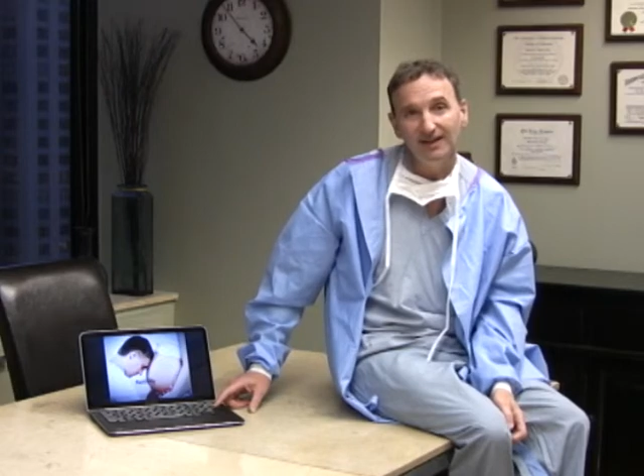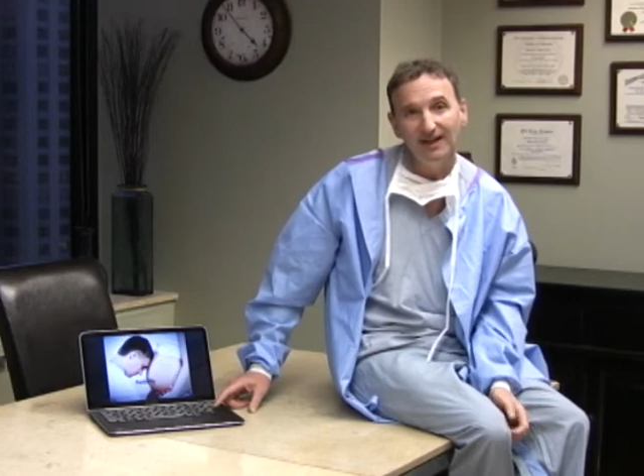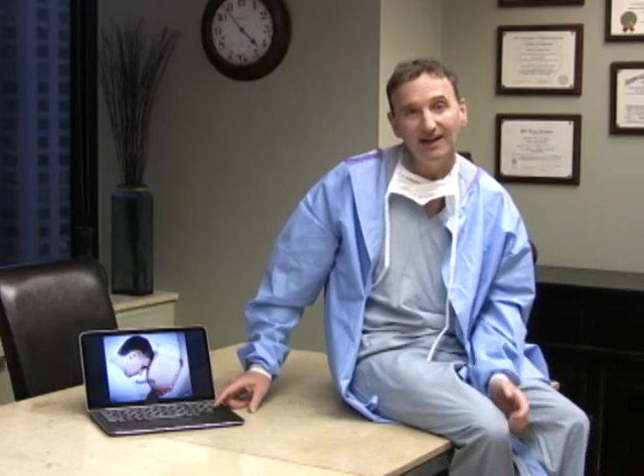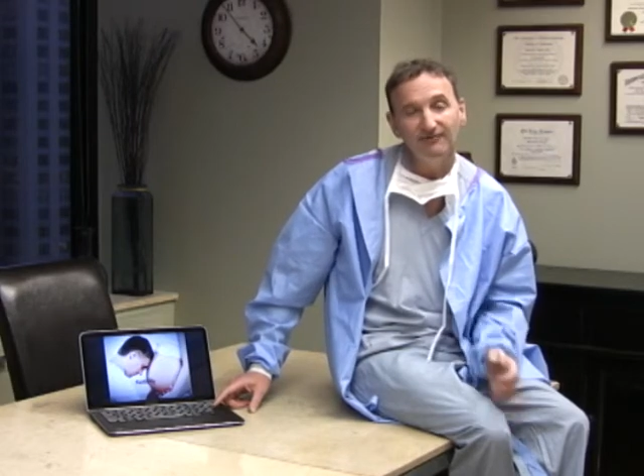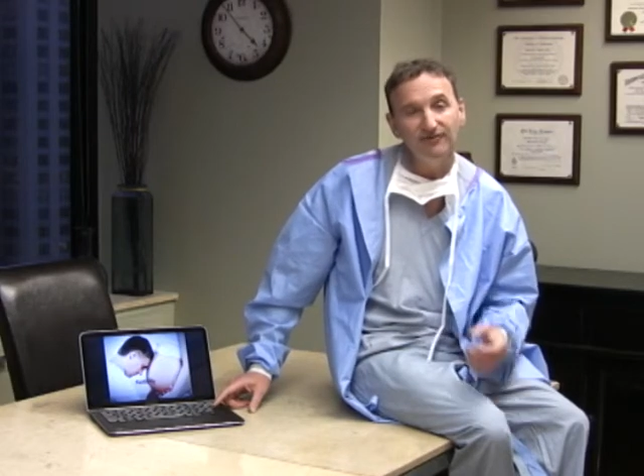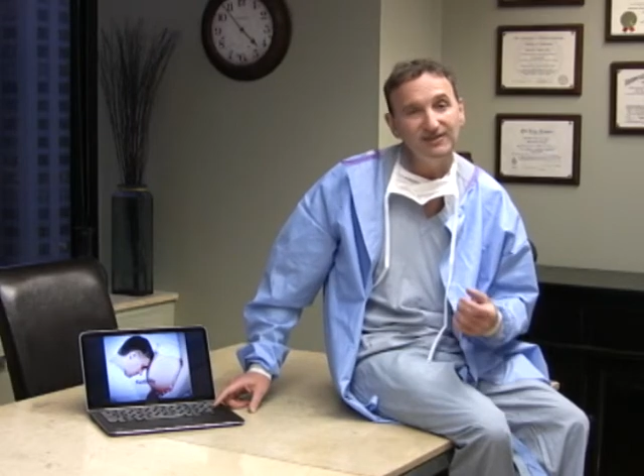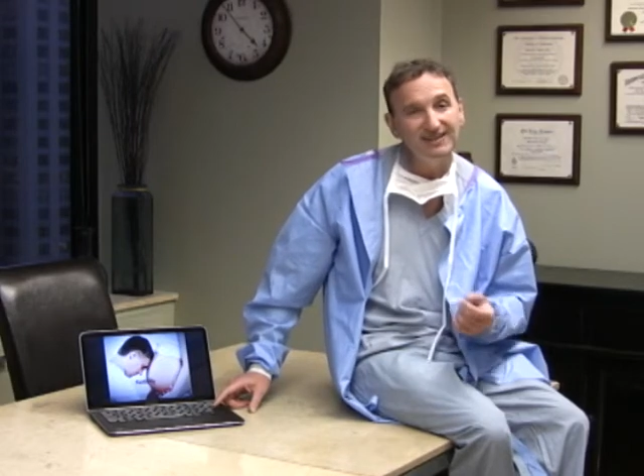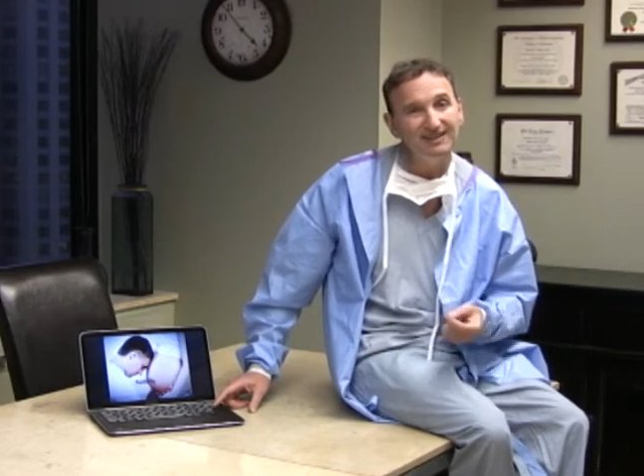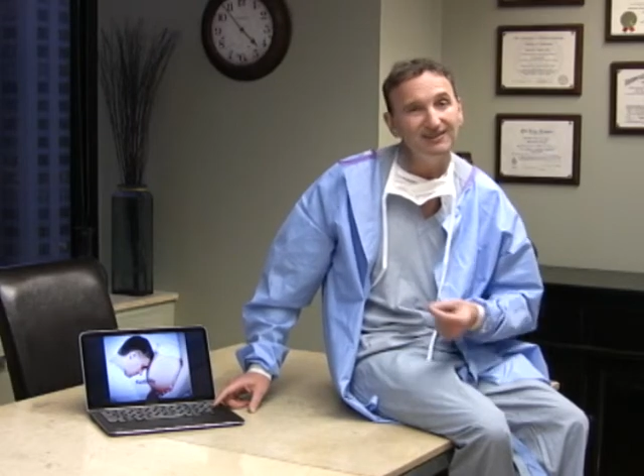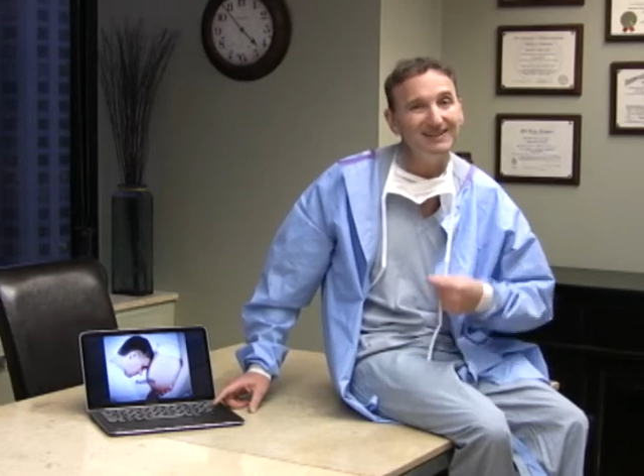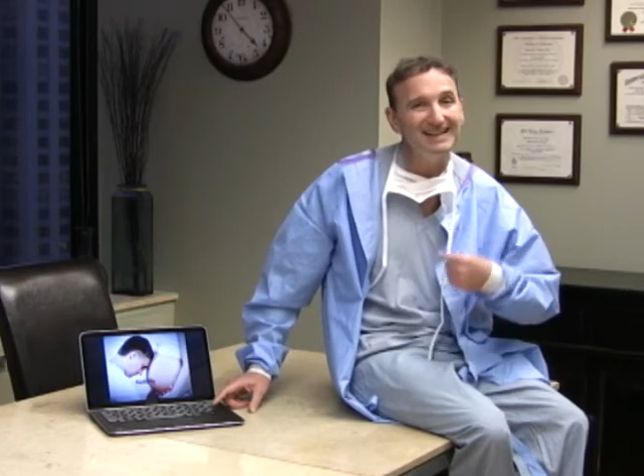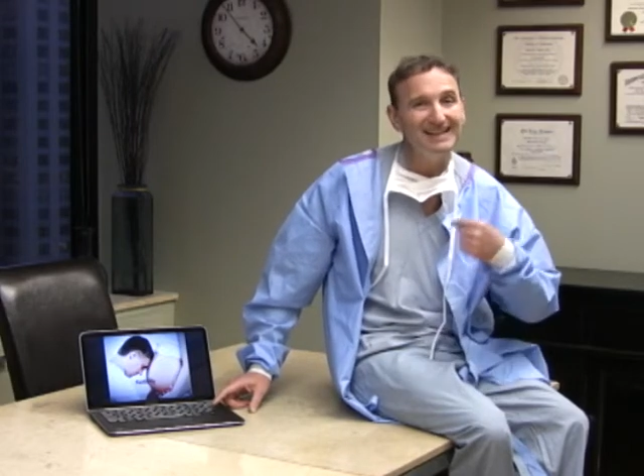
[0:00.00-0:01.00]
And
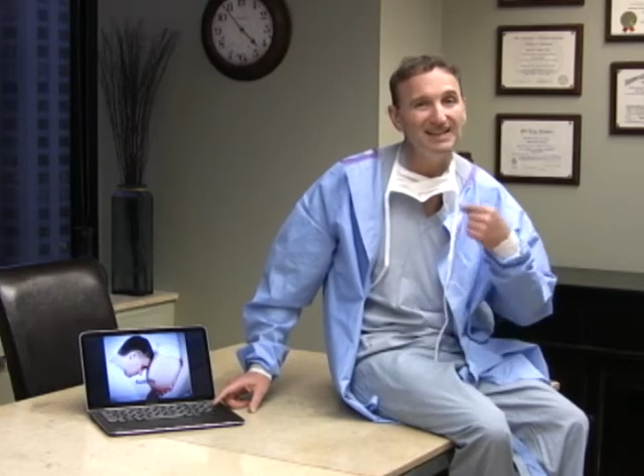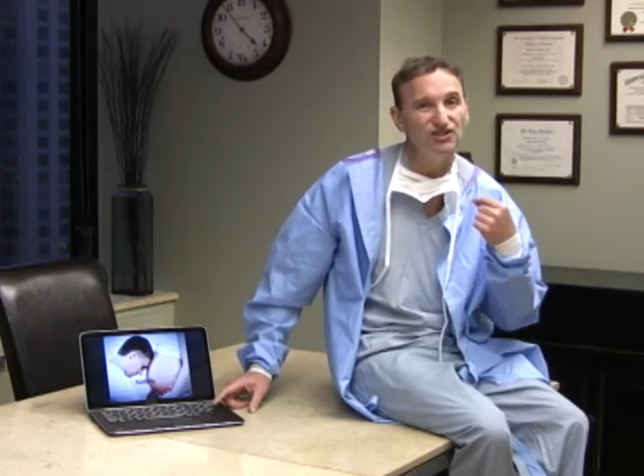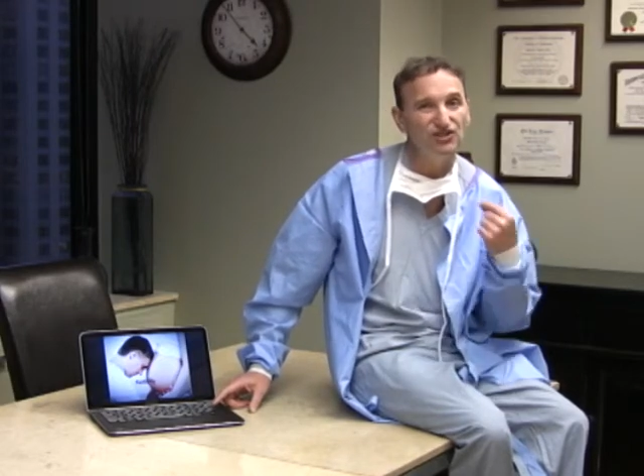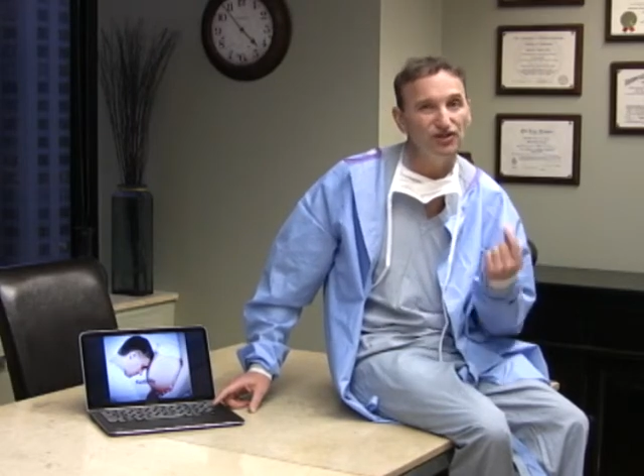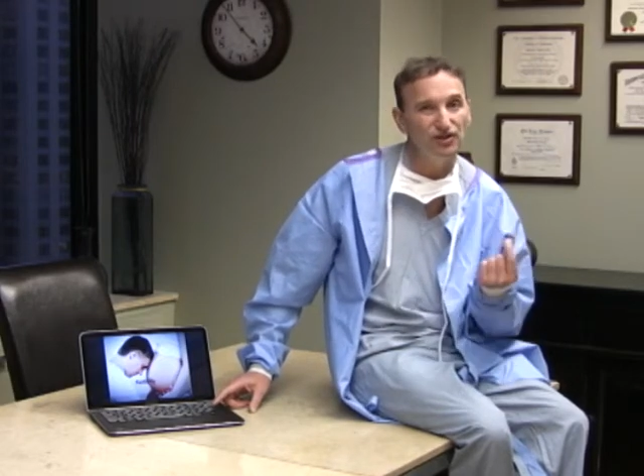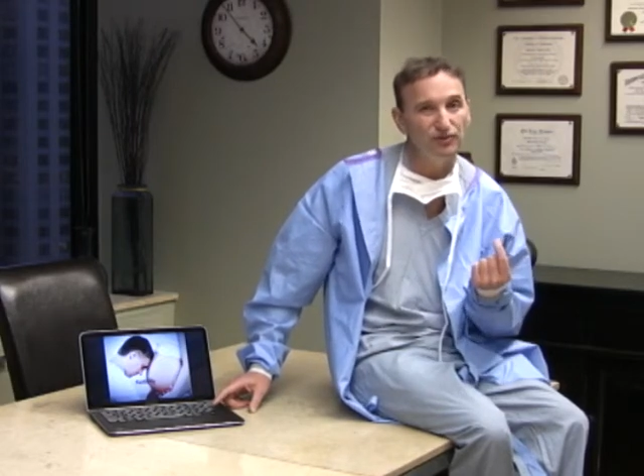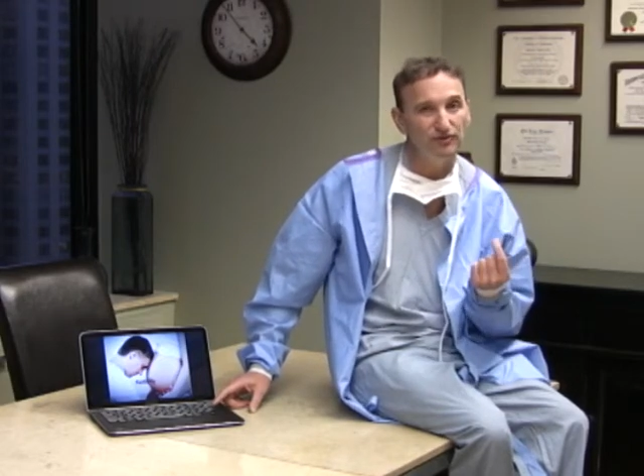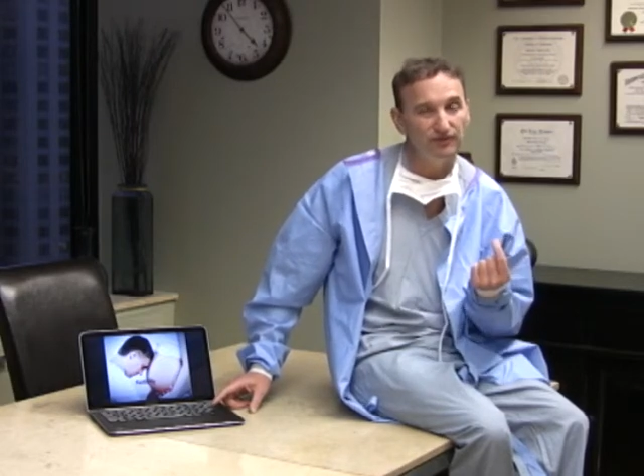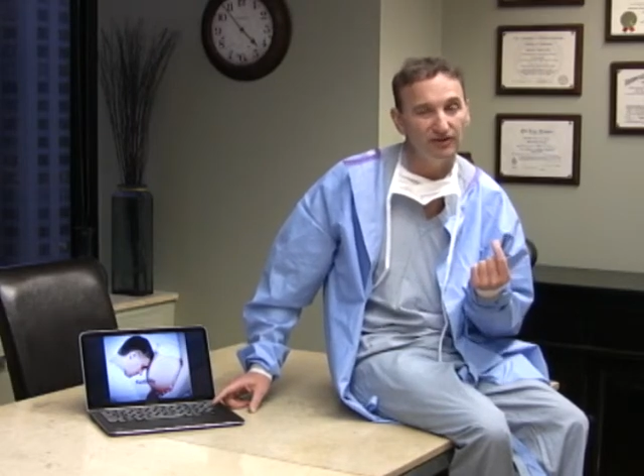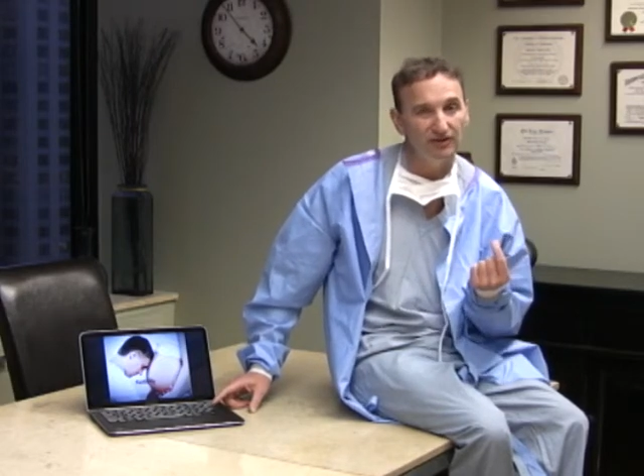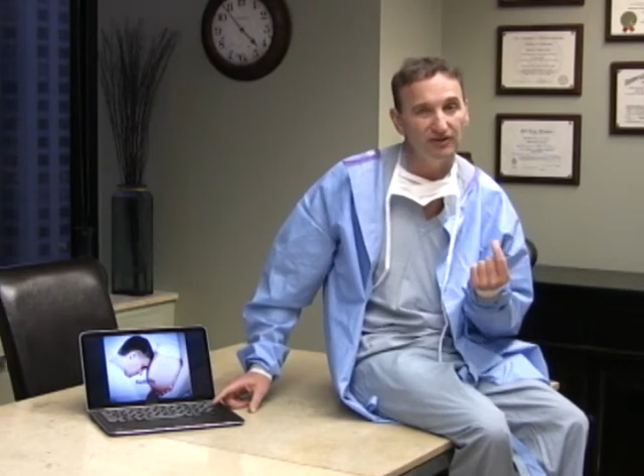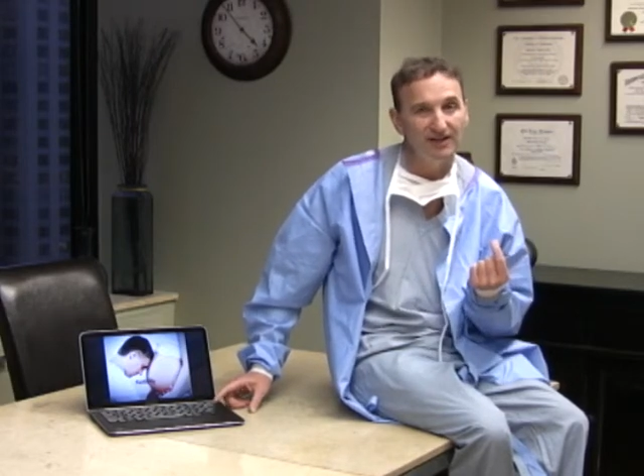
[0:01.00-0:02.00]
fertility is
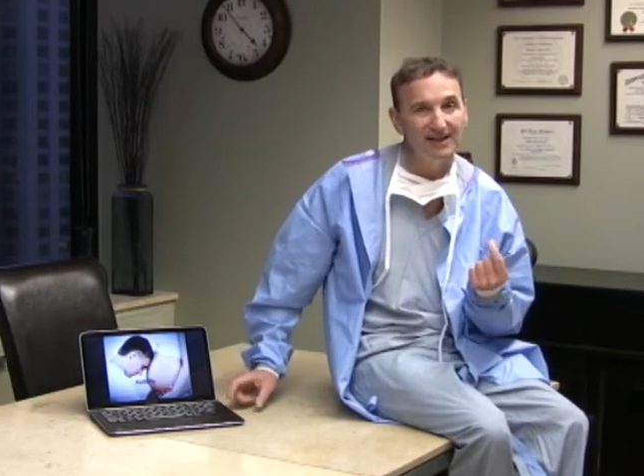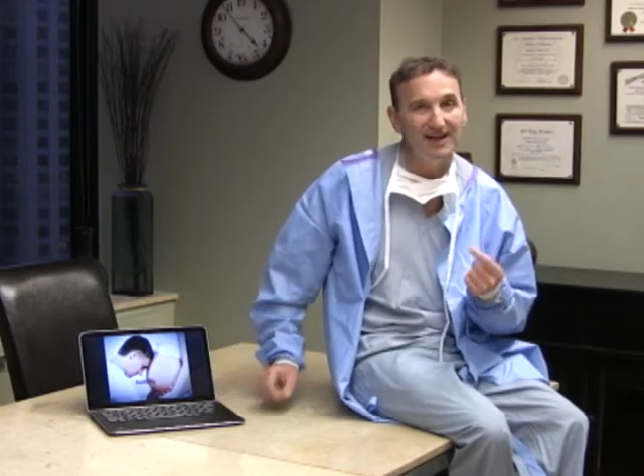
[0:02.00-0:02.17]
youthful,